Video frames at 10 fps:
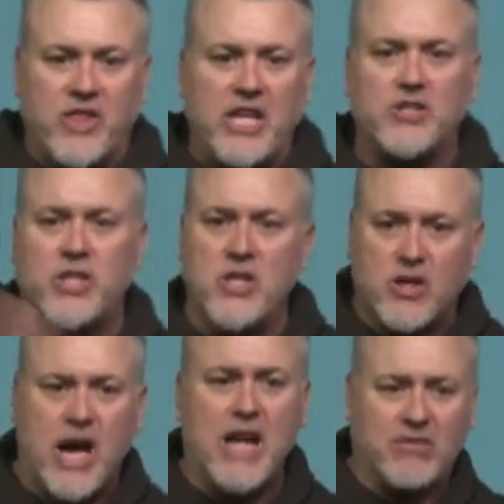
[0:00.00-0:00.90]
for this and
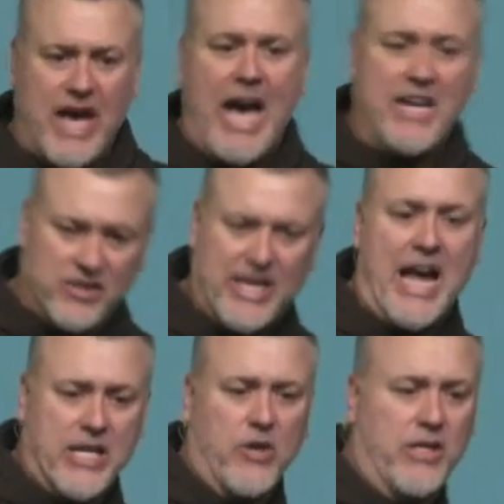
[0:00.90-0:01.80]
you got that, is
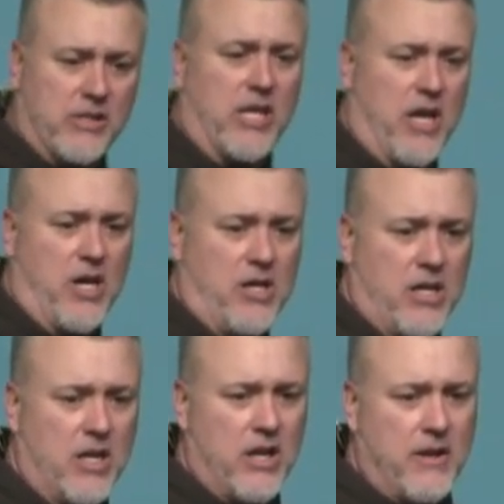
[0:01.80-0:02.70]
that your until?